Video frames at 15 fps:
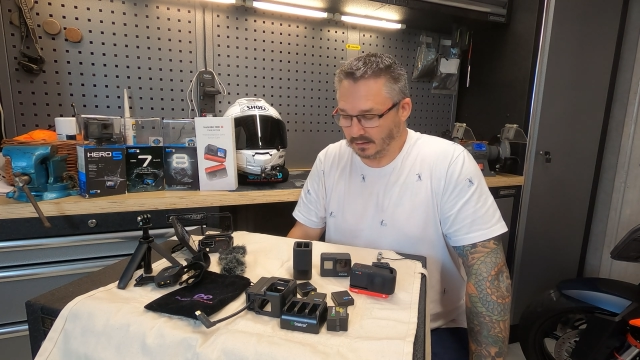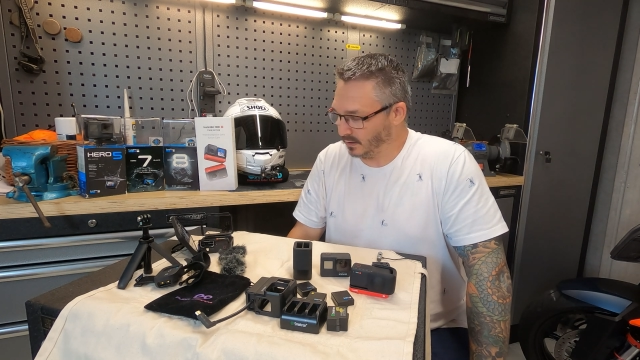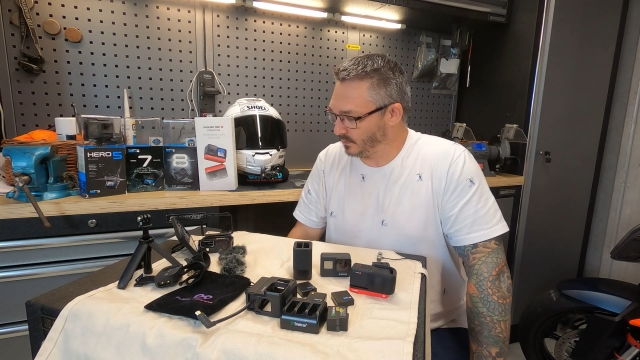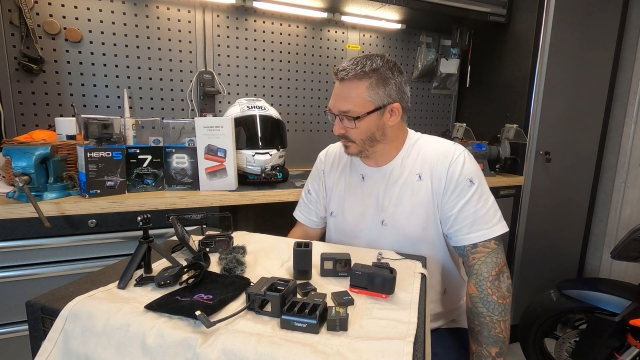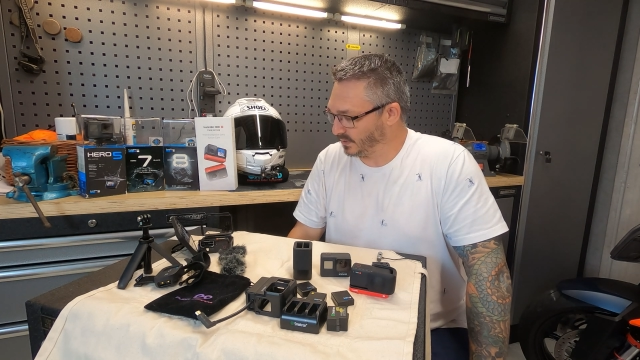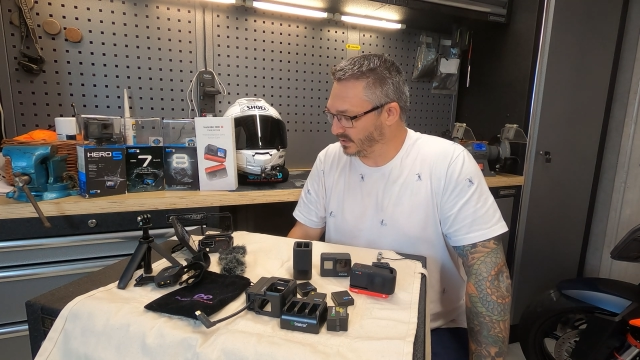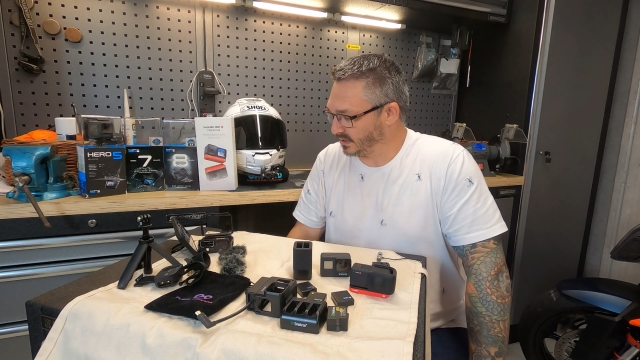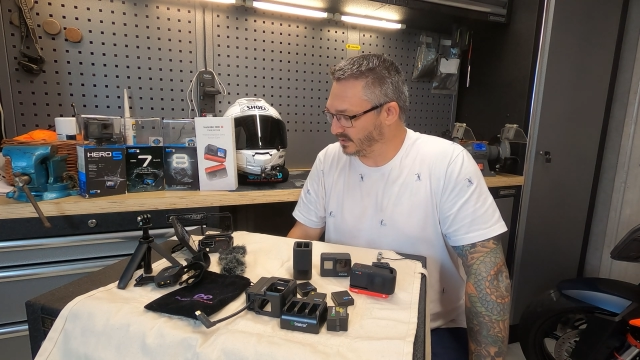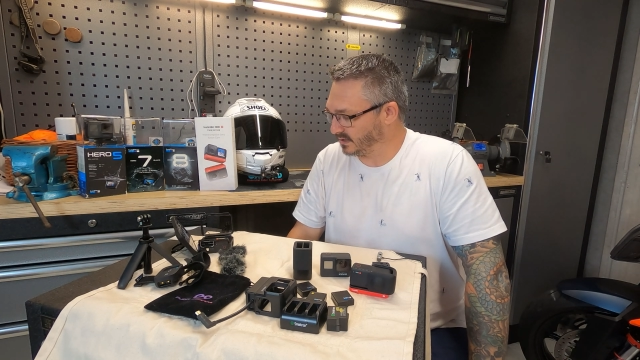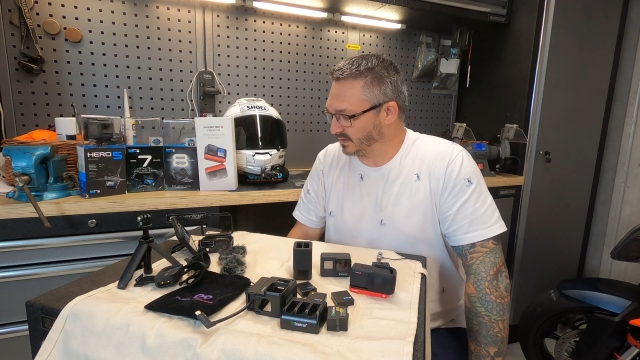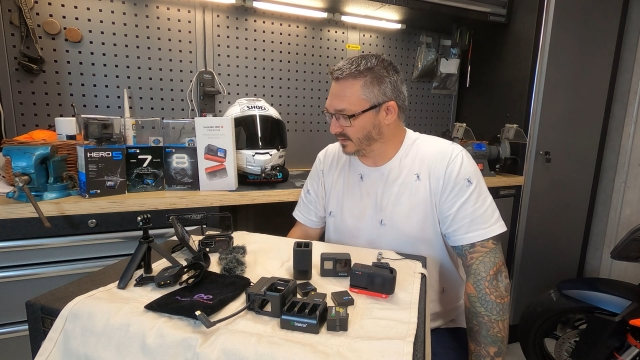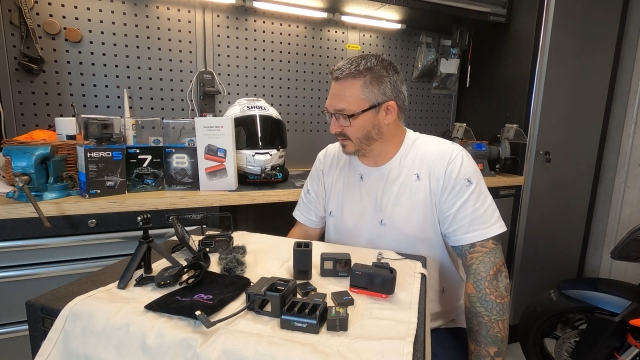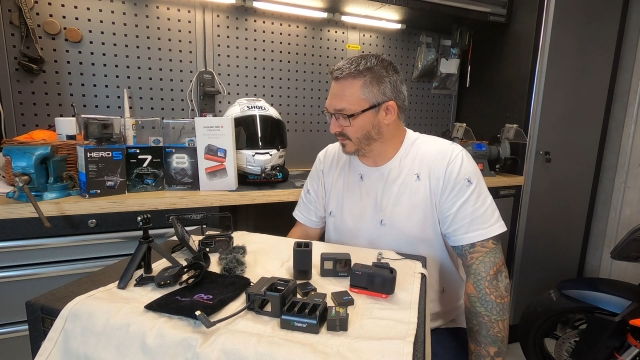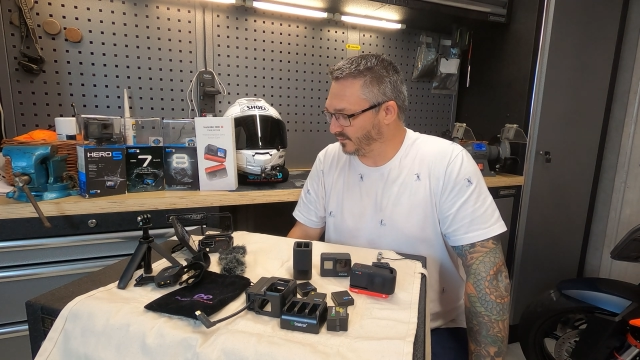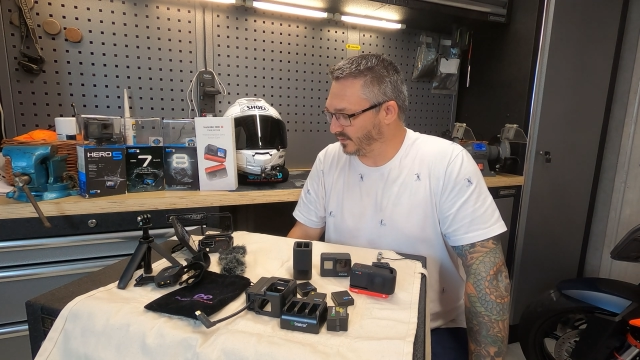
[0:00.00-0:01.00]
I hope this is
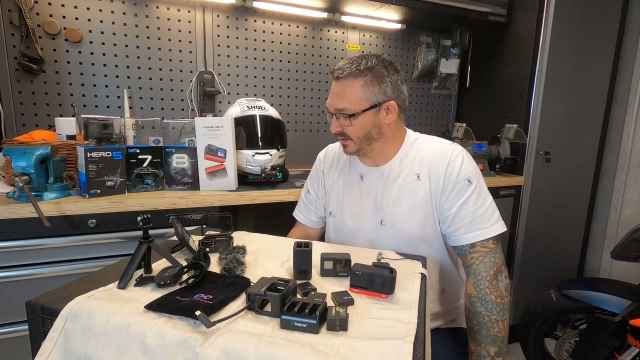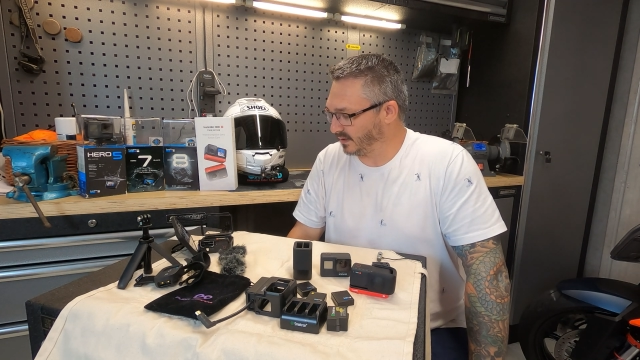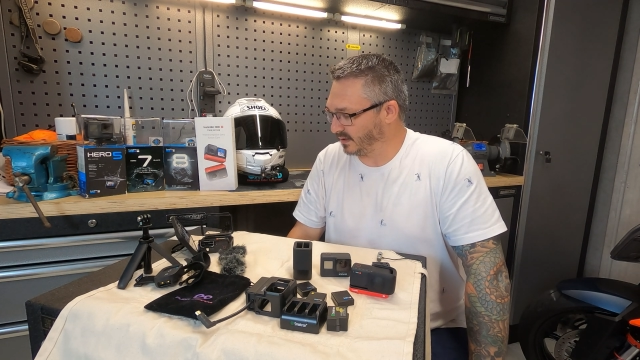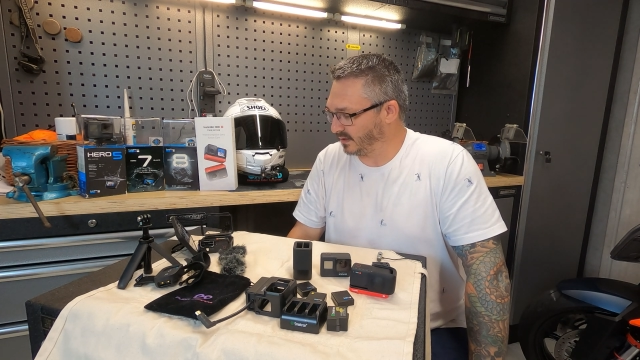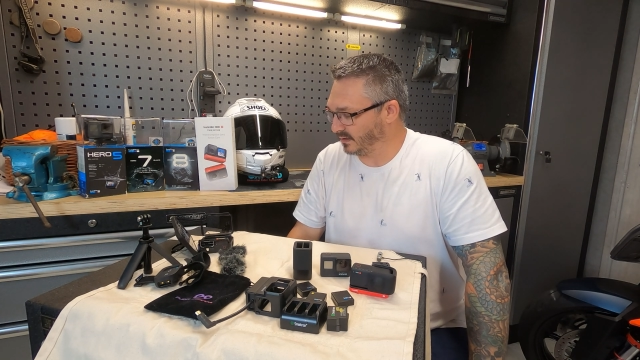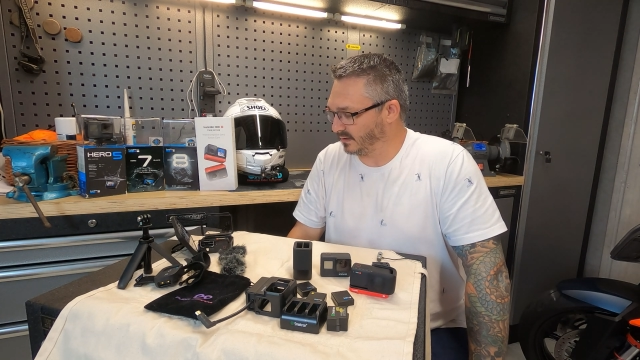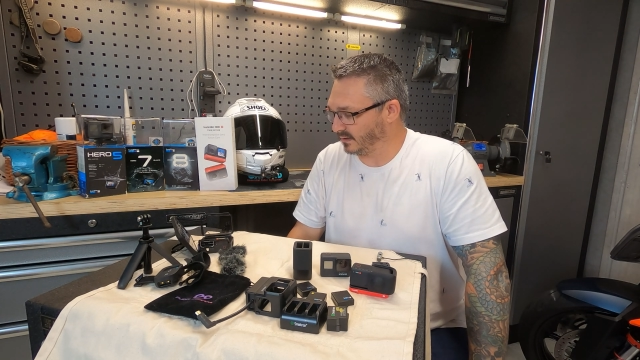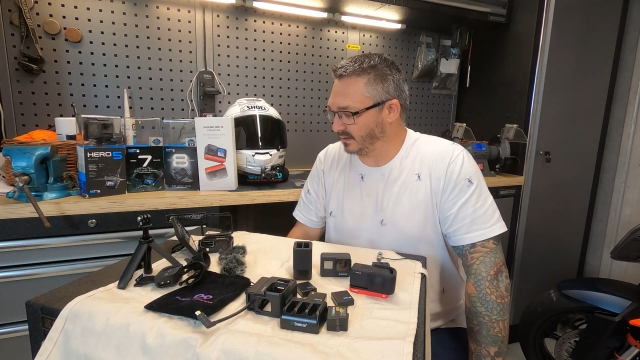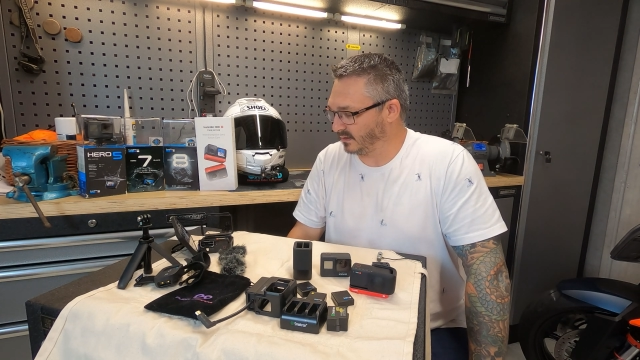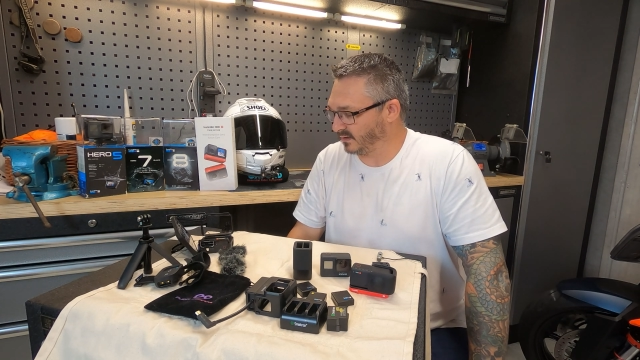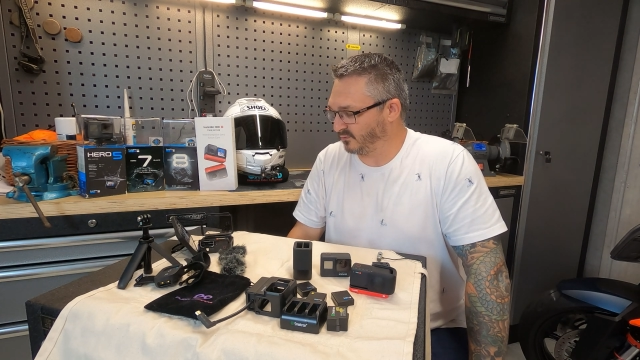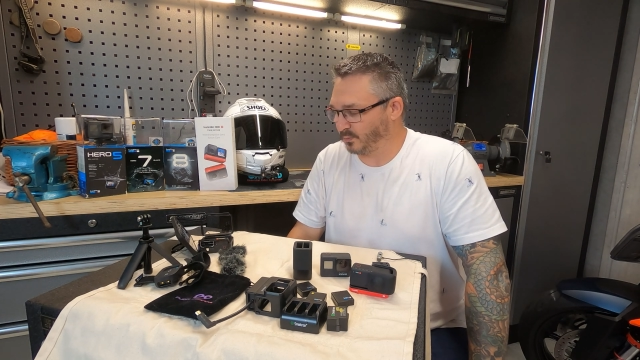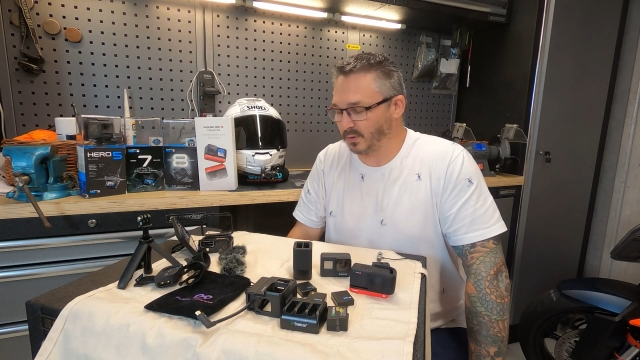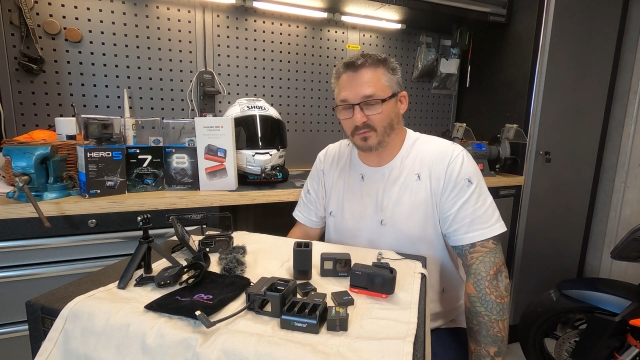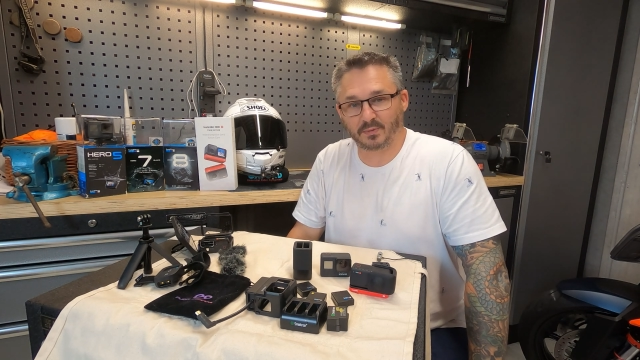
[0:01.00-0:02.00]
have
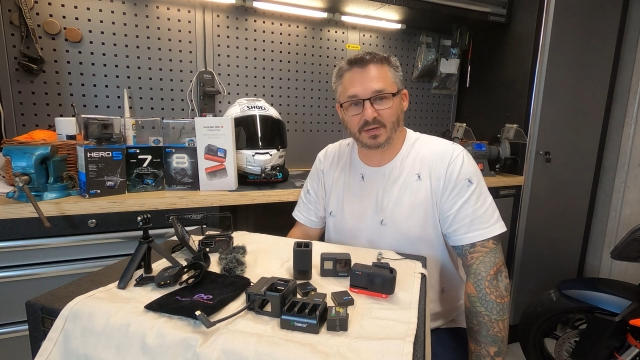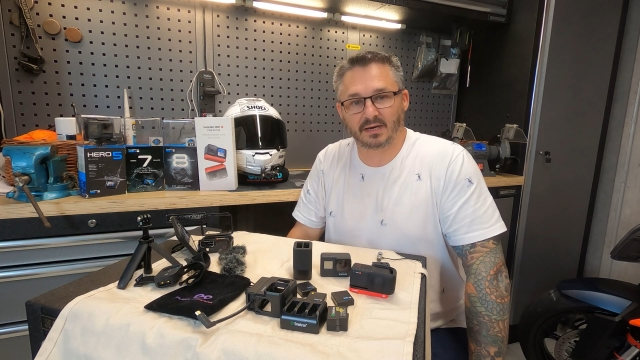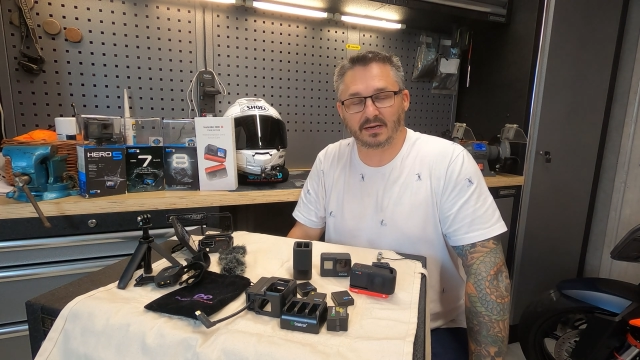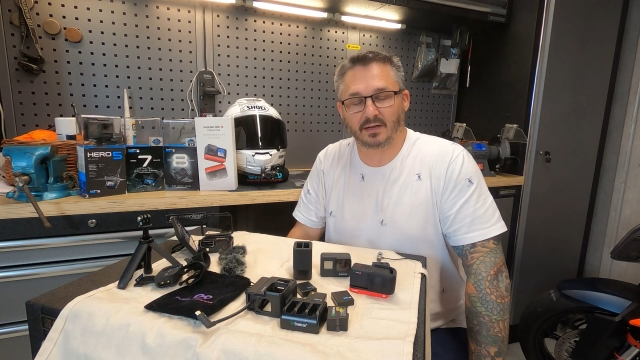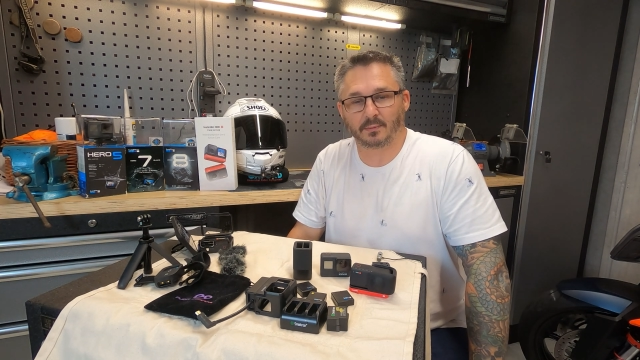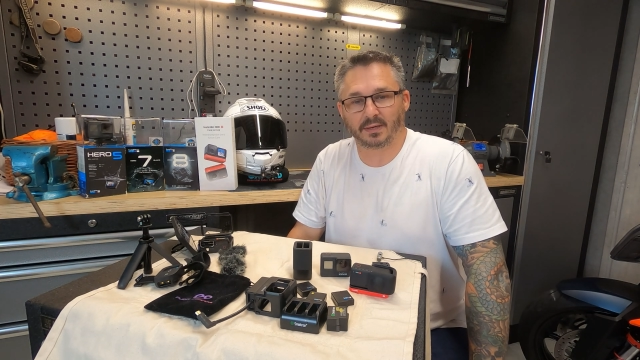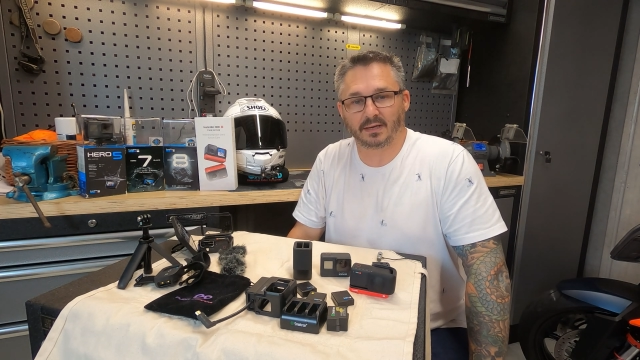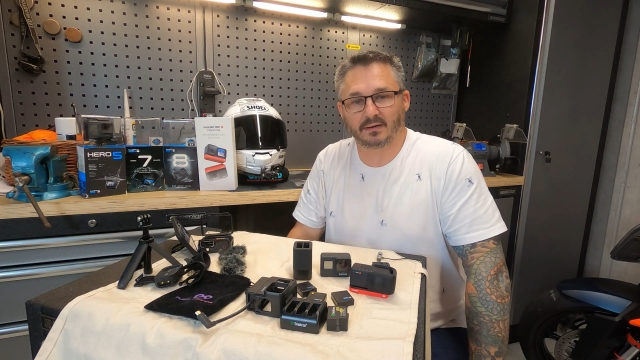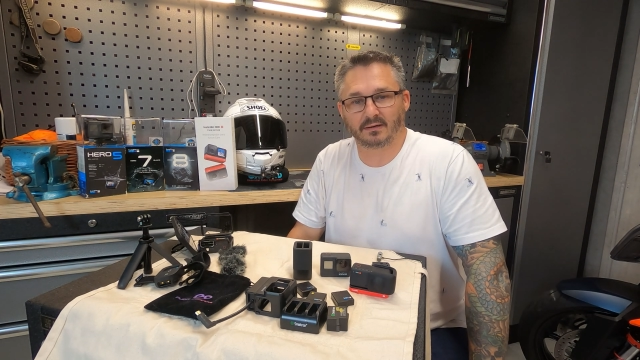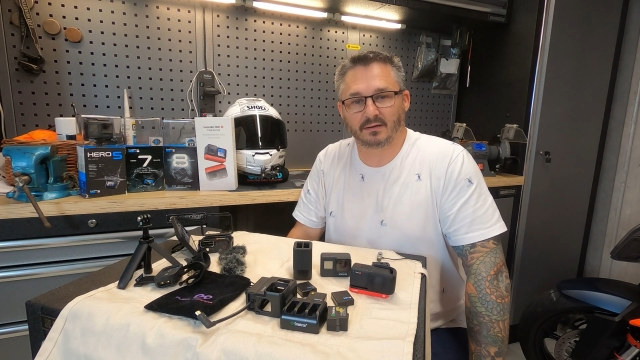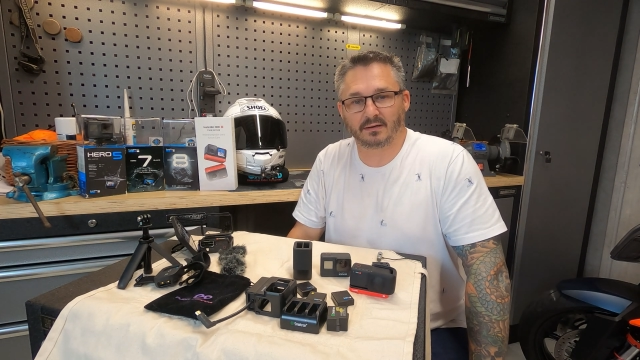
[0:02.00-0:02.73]
been a little bit